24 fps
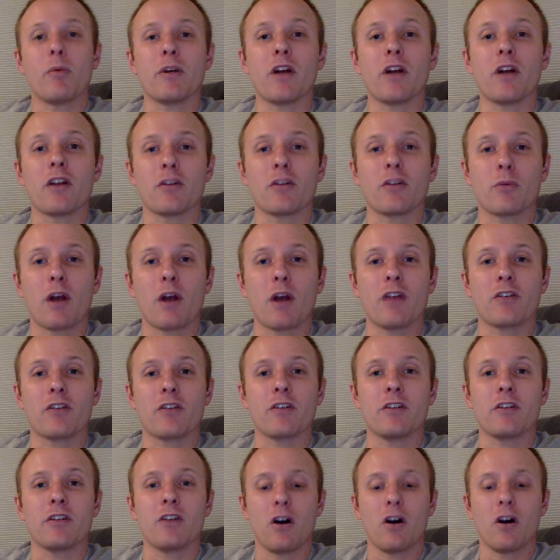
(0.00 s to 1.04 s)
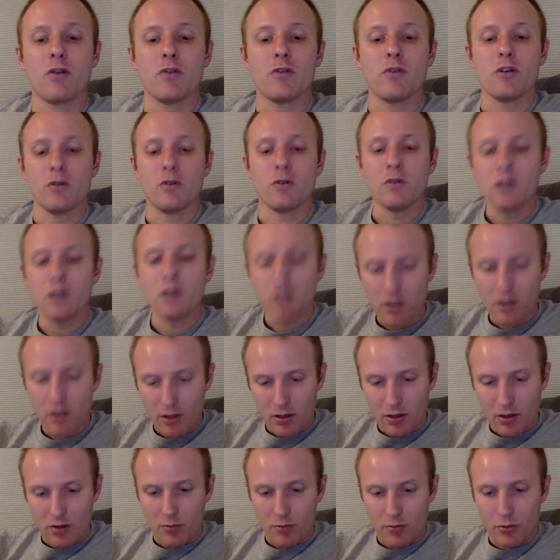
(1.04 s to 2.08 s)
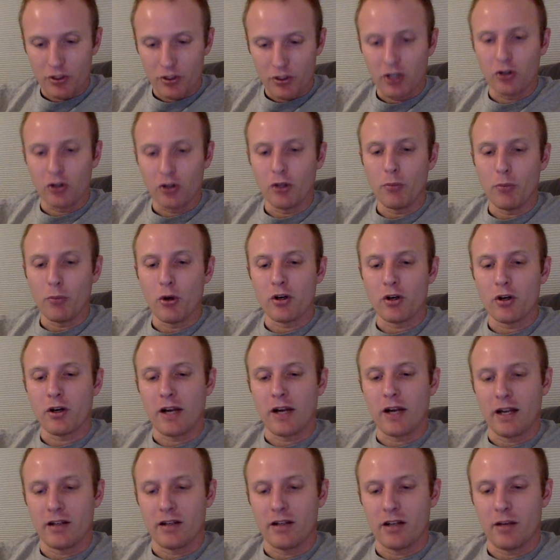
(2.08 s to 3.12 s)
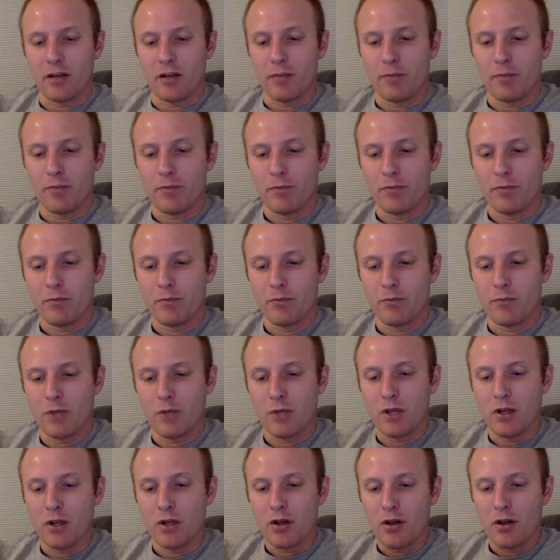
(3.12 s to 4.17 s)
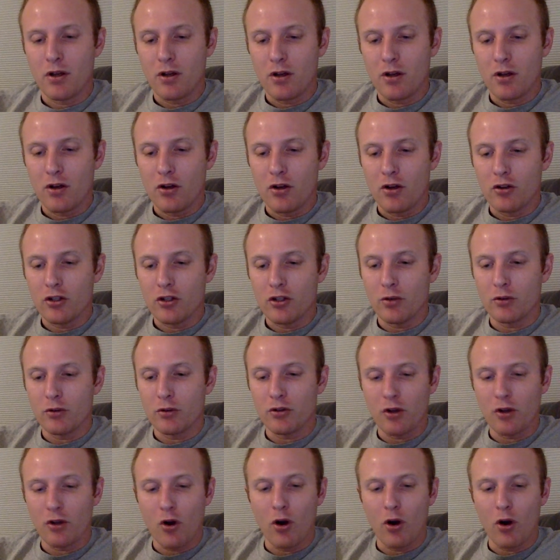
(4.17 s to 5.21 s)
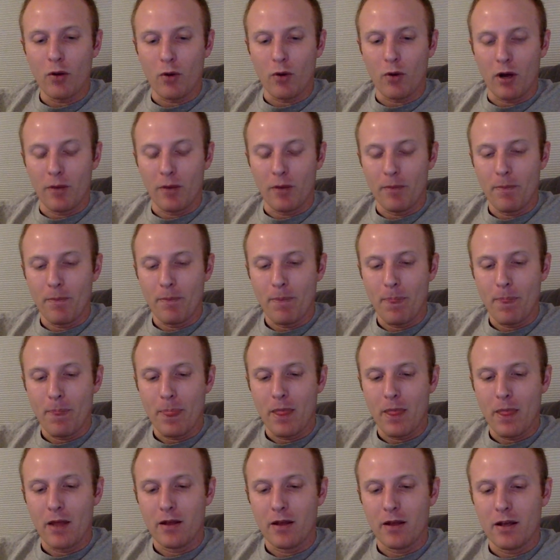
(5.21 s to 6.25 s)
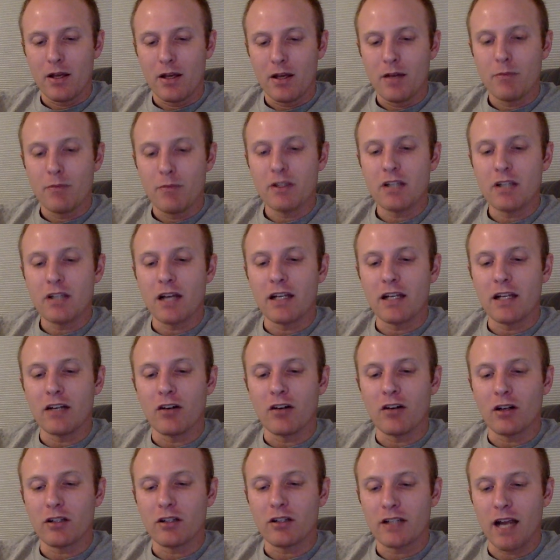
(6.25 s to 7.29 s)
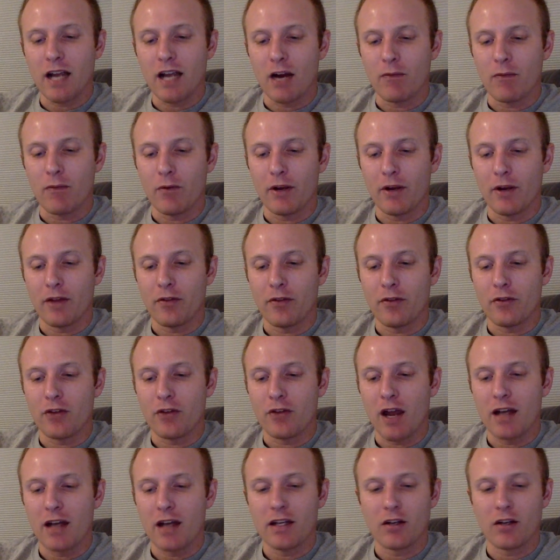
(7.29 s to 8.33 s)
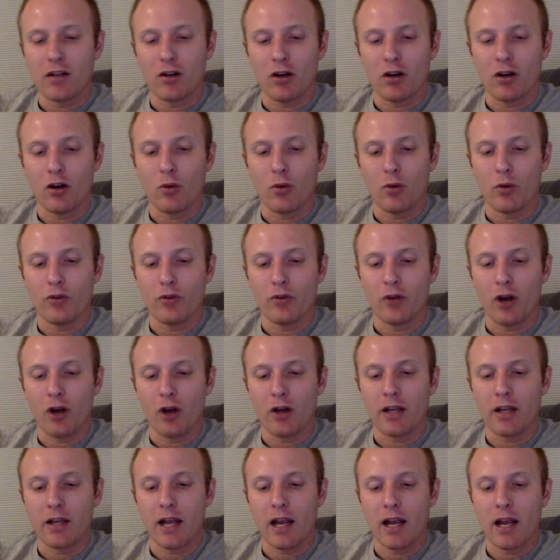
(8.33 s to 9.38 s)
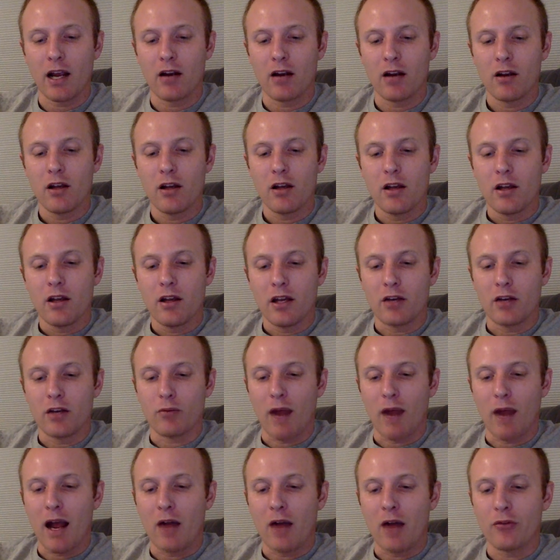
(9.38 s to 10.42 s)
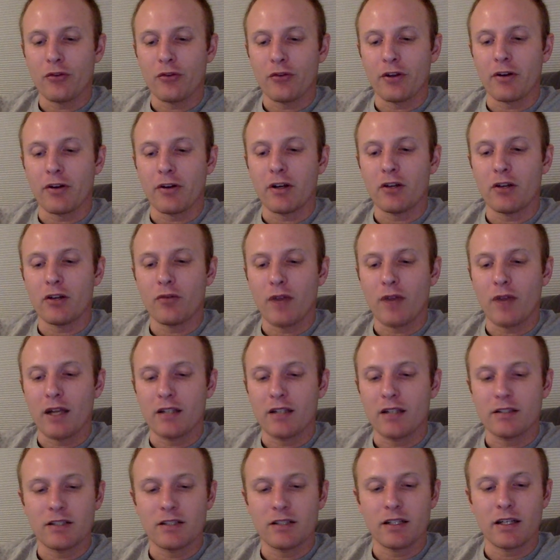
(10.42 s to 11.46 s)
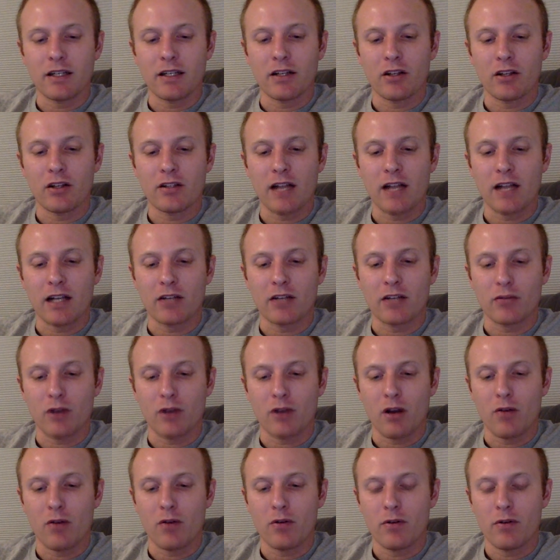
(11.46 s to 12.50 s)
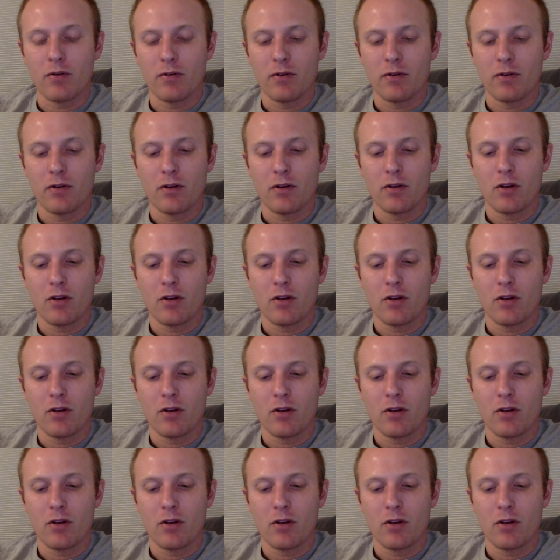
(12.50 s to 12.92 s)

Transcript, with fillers: probably not surprisingly to all of you, Matilda put her hand up. She was the only one. Miss Honey looked carefully at the tiny girl with dark hair and a round, serious face sitting in the second row.